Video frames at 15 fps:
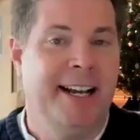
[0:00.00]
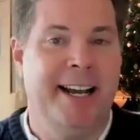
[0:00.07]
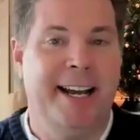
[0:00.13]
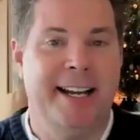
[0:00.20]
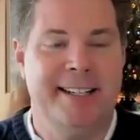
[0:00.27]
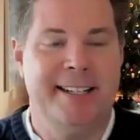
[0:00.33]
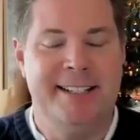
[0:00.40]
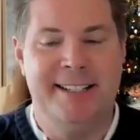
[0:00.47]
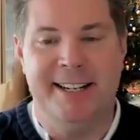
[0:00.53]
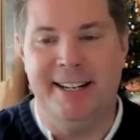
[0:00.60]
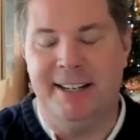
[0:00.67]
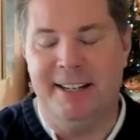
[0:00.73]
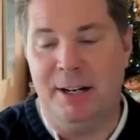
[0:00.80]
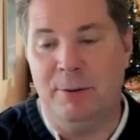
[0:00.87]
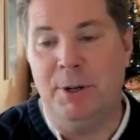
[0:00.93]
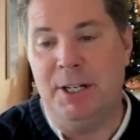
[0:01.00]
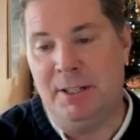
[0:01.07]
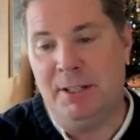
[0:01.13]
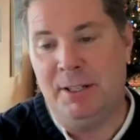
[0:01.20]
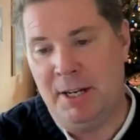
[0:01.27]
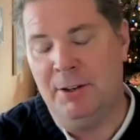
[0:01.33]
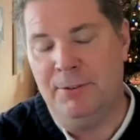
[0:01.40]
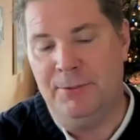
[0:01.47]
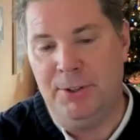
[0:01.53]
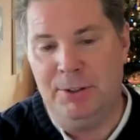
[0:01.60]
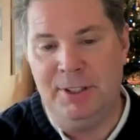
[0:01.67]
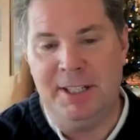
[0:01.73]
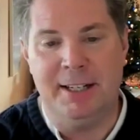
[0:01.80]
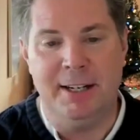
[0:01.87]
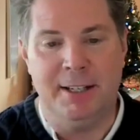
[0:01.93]
And I went and interviewed
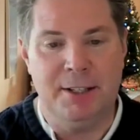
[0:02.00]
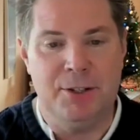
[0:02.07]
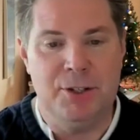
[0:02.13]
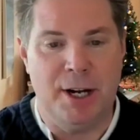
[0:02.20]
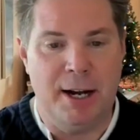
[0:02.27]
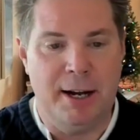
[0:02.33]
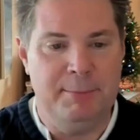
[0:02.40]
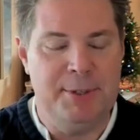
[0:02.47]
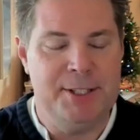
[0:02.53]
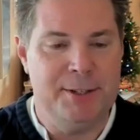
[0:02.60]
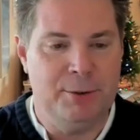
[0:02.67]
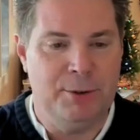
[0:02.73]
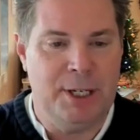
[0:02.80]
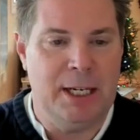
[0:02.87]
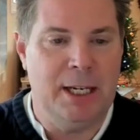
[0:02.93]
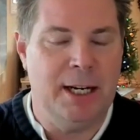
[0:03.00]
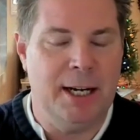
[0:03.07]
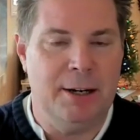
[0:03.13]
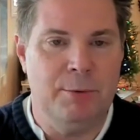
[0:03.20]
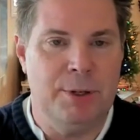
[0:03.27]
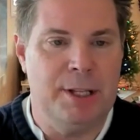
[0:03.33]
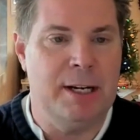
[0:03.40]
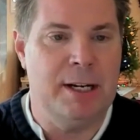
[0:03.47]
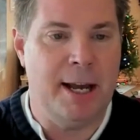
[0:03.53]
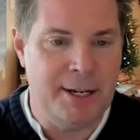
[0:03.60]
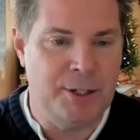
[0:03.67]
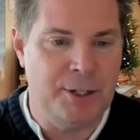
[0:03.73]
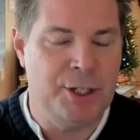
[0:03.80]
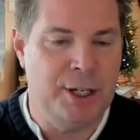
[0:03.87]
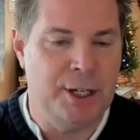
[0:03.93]
and I got the job. And so he and I were the
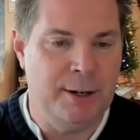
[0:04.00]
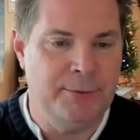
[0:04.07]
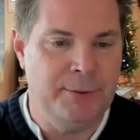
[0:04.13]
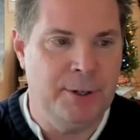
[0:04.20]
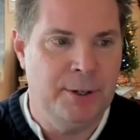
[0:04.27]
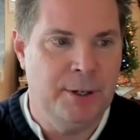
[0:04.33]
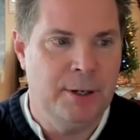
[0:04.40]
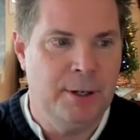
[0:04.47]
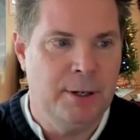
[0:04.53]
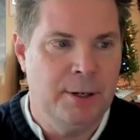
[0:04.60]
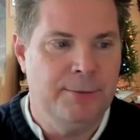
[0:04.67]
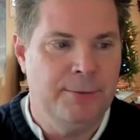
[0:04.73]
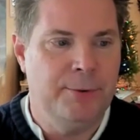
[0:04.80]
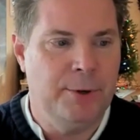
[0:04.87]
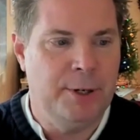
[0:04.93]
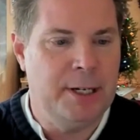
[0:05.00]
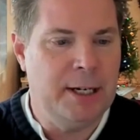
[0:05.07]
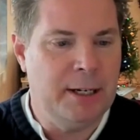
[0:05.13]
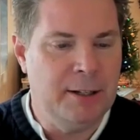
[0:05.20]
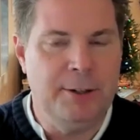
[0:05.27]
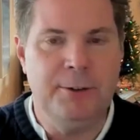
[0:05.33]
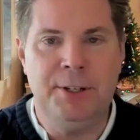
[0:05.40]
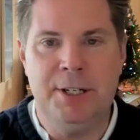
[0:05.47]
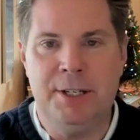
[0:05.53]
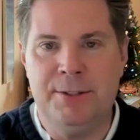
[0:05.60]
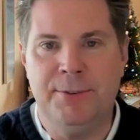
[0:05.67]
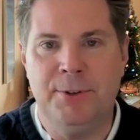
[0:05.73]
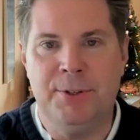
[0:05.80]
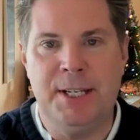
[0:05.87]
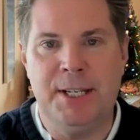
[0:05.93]
night shift for Nickelodeon's
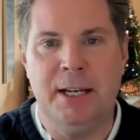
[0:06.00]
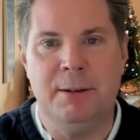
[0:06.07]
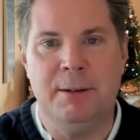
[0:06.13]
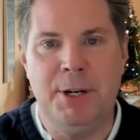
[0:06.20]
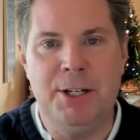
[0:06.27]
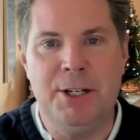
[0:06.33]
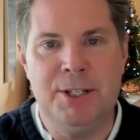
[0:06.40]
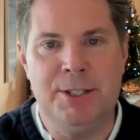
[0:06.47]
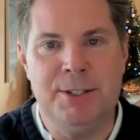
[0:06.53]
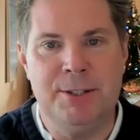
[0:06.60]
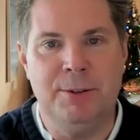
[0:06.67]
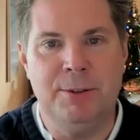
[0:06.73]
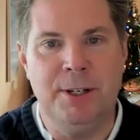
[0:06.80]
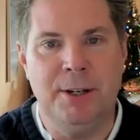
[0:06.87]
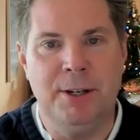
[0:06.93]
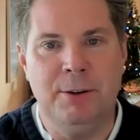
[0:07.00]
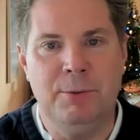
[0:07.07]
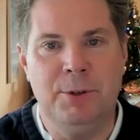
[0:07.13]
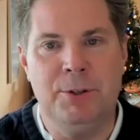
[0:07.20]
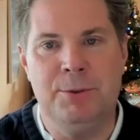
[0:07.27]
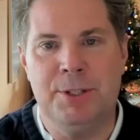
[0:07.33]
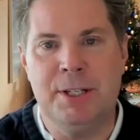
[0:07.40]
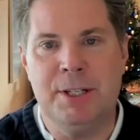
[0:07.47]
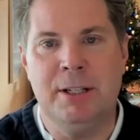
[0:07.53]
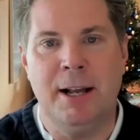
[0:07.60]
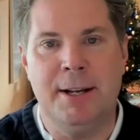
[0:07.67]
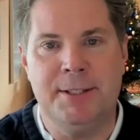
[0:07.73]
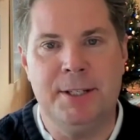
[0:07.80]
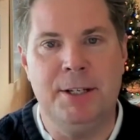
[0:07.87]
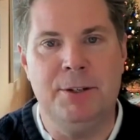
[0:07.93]
first animation studio, which was
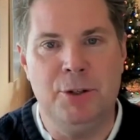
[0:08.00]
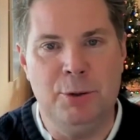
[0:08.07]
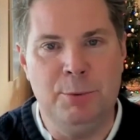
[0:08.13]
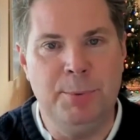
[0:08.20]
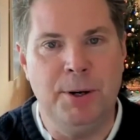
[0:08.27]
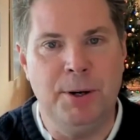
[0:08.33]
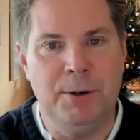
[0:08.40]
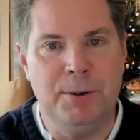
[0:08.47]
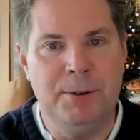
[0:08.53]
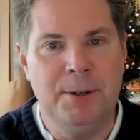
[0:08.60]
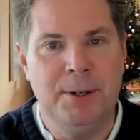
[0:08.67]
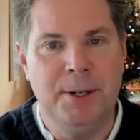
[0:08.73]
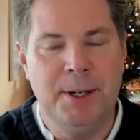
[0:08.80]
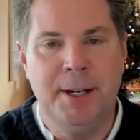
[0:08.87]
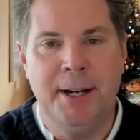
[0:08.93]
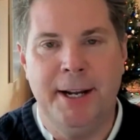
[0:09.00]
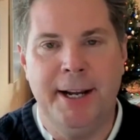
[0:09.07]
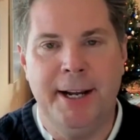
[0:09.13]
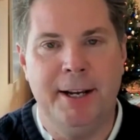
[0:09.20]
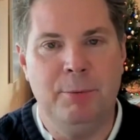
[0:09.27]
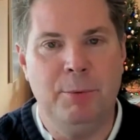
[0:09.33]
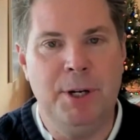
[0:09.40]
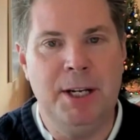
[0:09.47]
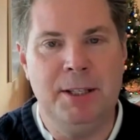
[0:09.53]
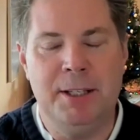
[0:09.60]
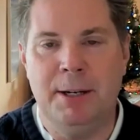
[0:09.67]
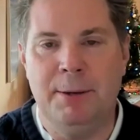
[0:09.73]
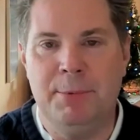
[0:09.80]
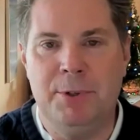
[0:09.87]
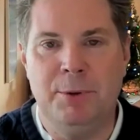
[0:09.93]
Klasky Chupo. And we ended
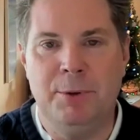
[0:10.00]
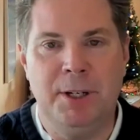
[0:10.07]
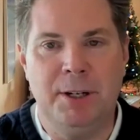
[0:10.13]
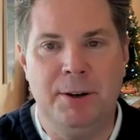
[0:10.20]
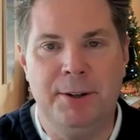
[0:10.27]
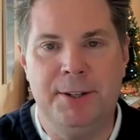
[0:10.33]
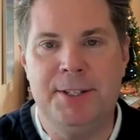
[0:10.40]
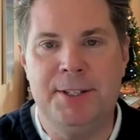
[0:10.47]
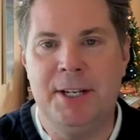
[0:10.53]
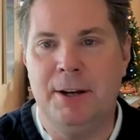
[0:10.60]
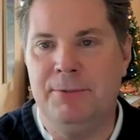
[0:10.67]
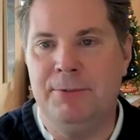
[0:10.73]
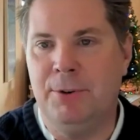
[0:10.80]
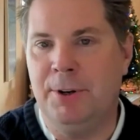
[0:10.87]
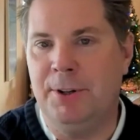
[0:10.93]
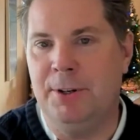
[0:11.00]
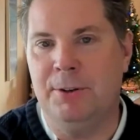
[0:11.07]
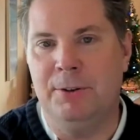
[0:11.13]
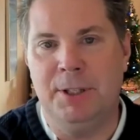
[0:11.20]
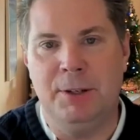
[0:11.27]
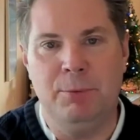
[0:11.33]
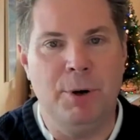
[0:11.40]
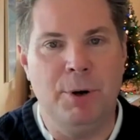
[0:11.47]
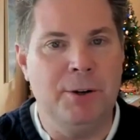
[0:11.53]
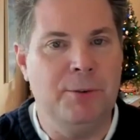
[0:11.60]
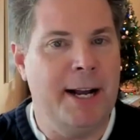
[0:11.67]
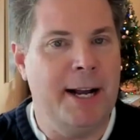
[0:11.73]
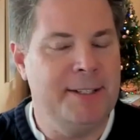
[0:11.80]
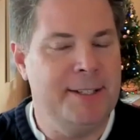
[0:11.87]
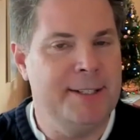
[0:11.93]
up doing all the sound for all the early
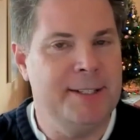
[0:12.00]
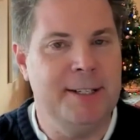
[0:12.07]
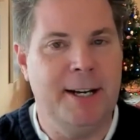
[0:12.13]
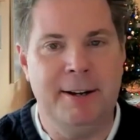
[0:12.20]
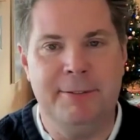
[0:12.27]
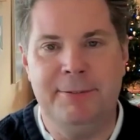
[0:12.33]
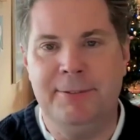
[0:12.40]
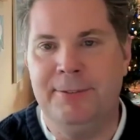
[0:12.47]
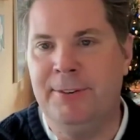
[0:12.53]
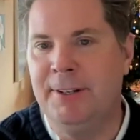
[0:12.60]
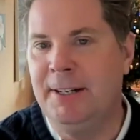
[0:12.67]
Rugrats stuff.